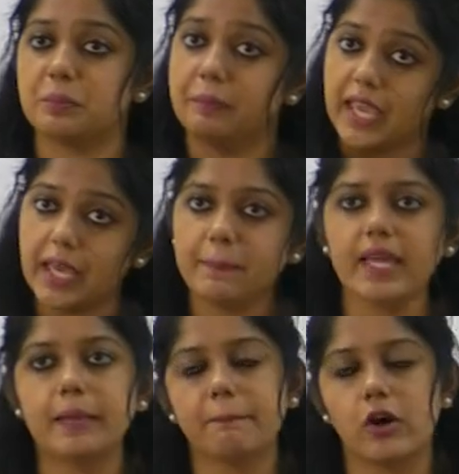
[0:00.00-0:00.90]

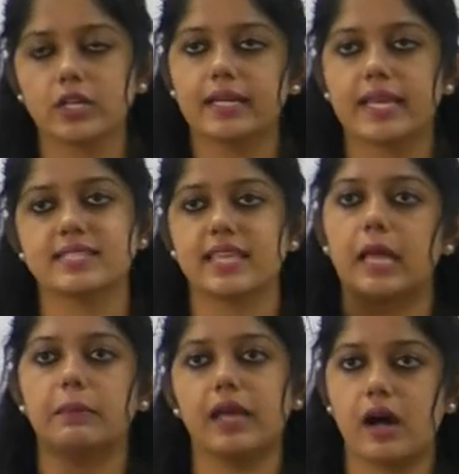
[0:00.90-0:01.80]
maybe important days
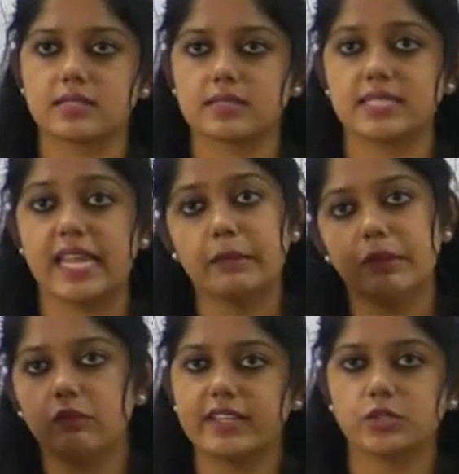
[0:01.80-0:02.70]
can be asked,
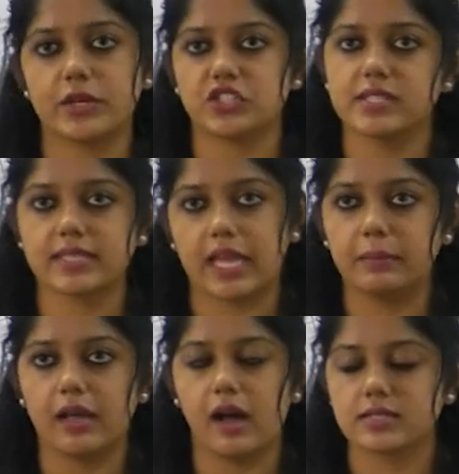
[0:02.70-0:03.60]
statement-wise questions
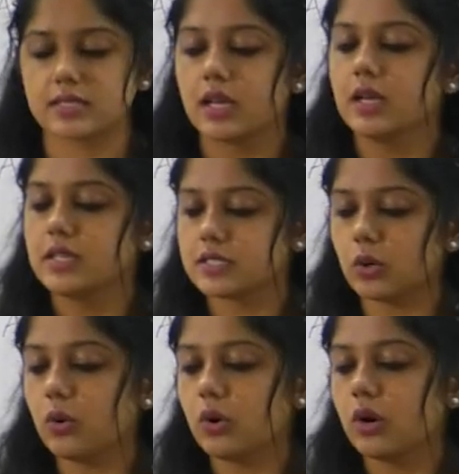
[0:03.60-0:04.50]
can be asked. So,
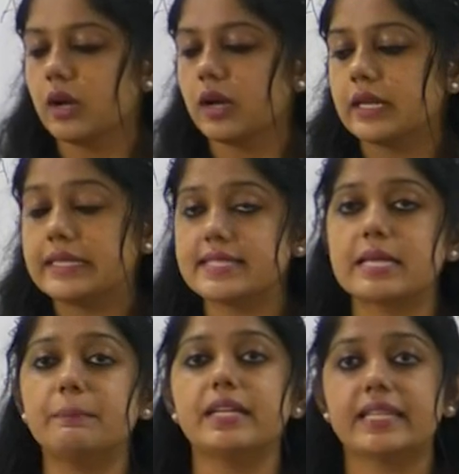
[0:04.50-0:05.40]

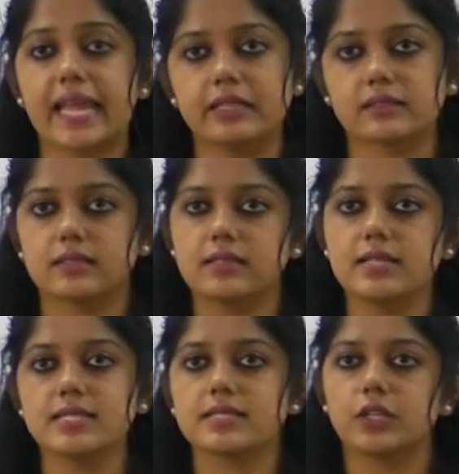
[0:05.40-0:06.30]
December 10th
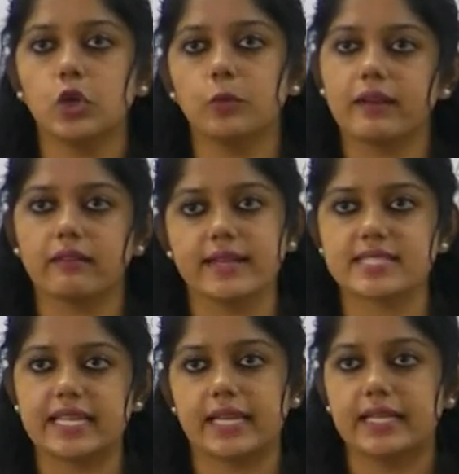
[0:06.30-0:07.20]
is Human
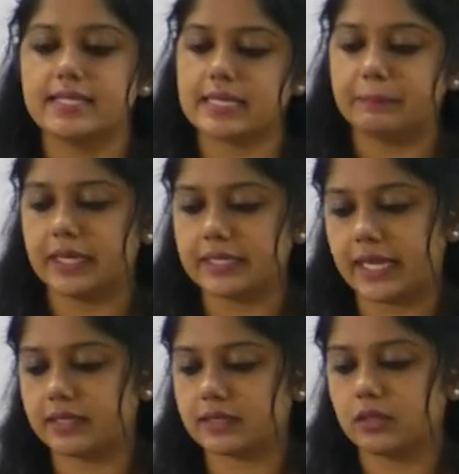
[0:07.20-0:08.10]
Rights Day, December
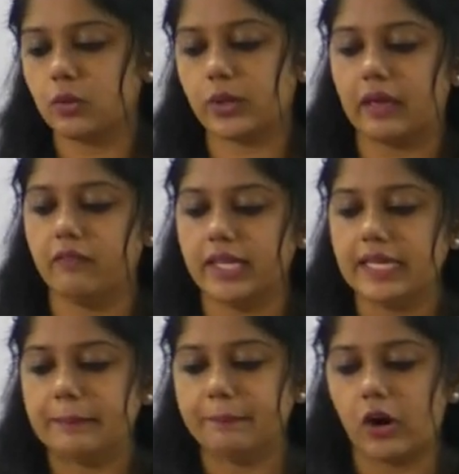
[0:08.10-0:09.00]
10th. Okay,
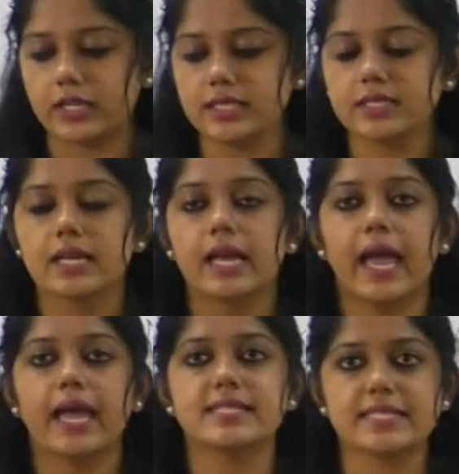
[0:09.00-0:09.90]
very important.
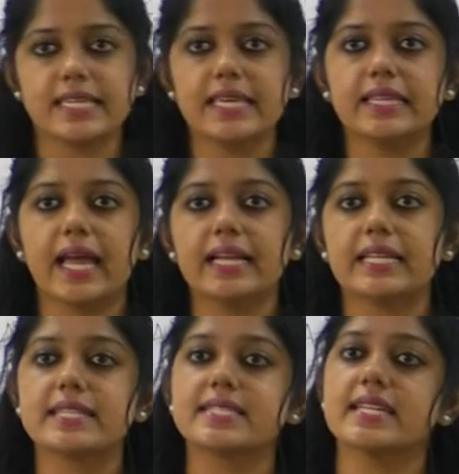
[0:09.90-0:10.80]
And see that
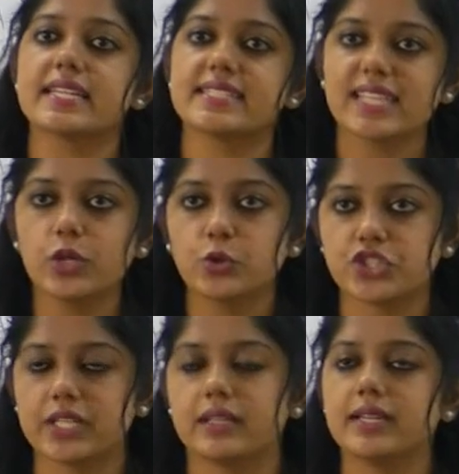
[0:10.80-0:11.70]
it is a
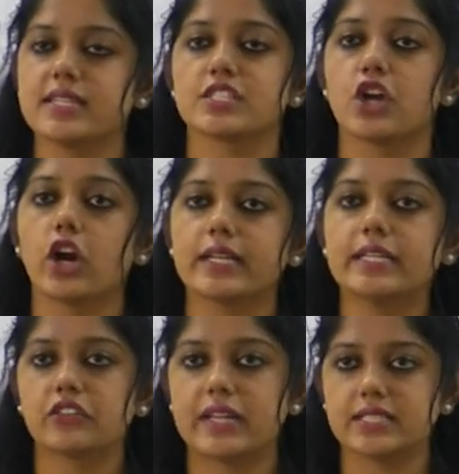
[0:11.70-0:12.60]
resolution, it is not
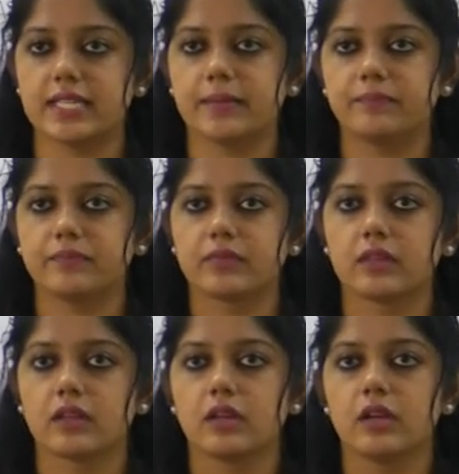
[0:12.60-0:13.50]
a treaty.
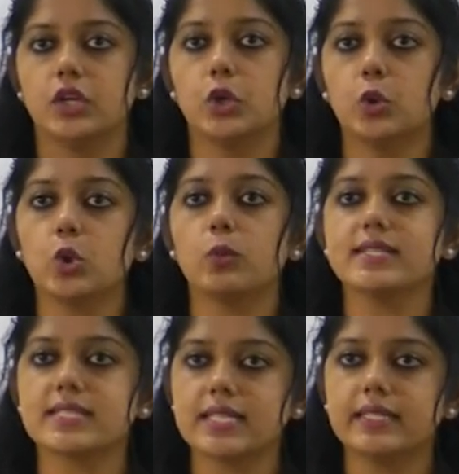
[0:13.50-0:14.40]

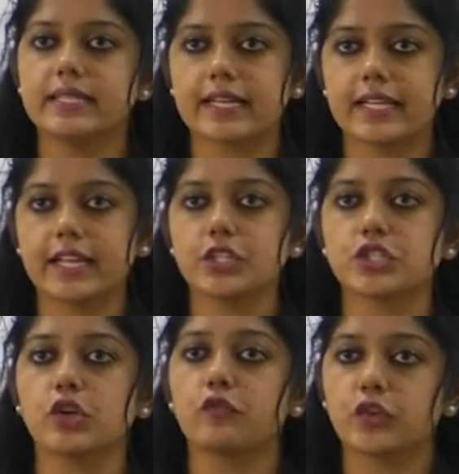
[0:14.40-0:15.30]
Universal Declaration of